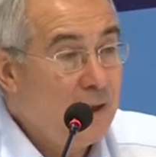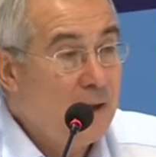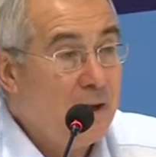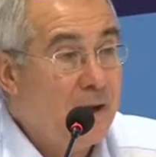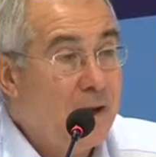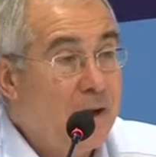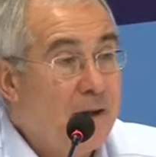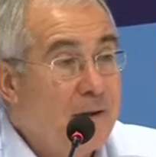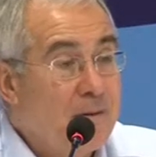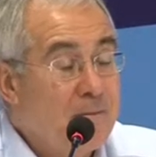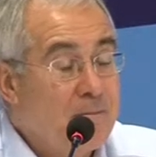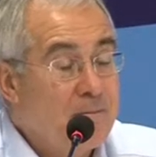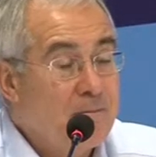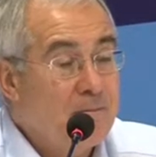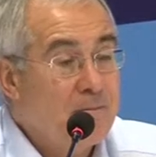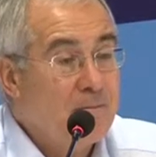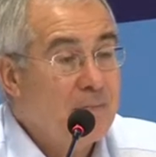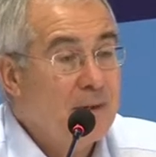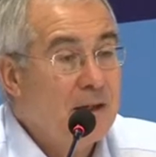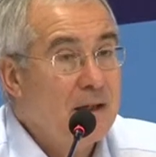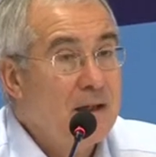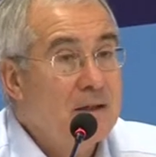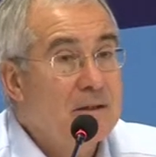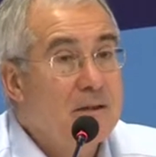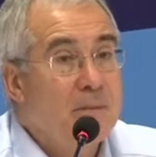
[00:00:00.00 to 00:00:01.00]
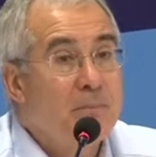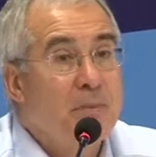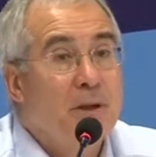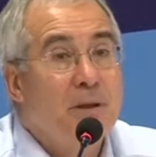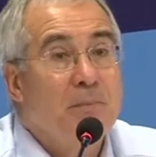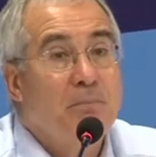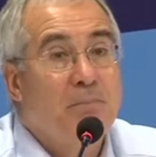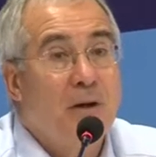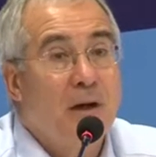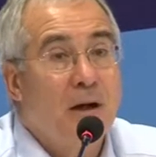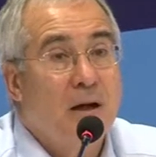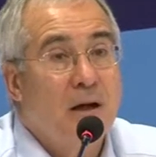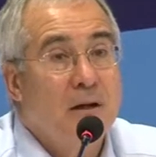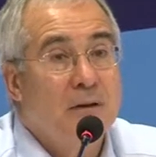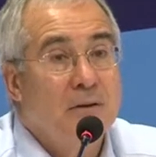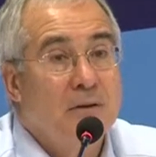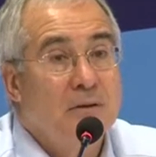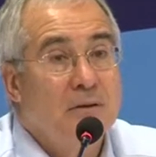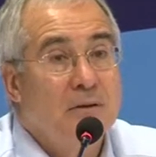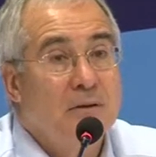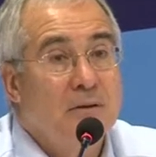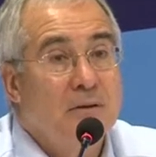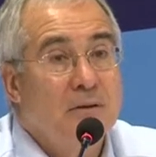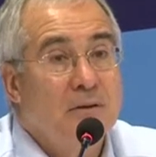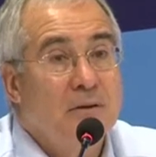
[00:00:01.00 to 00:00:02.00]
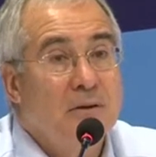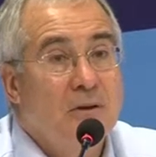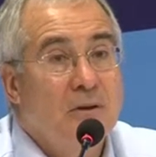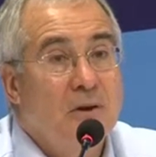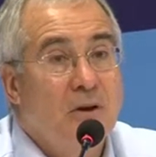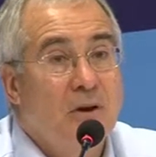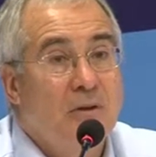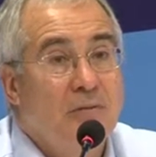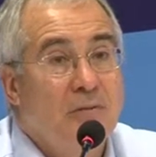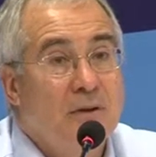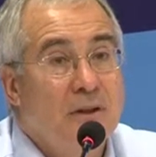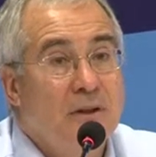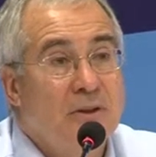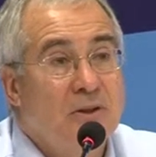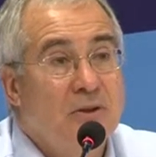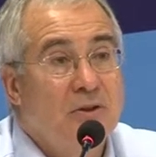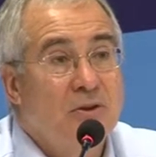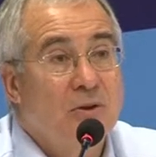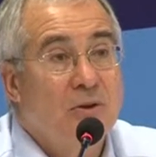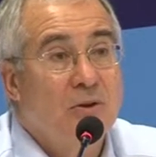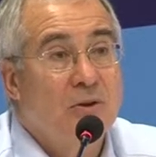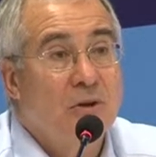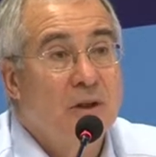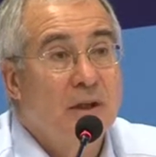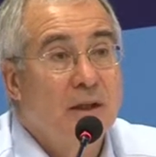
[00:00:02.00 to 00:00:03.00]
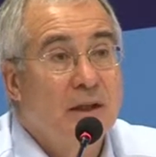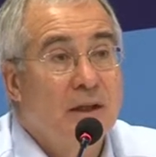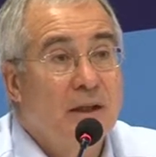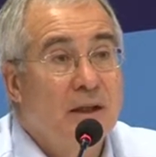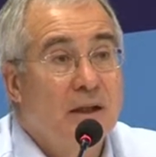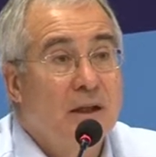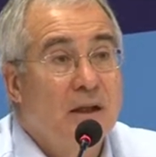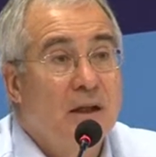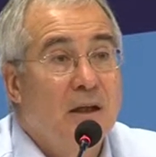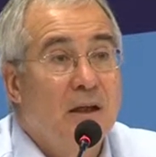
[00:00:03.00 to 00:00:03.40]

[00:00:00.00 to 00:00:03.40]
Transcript: is a big part of this story.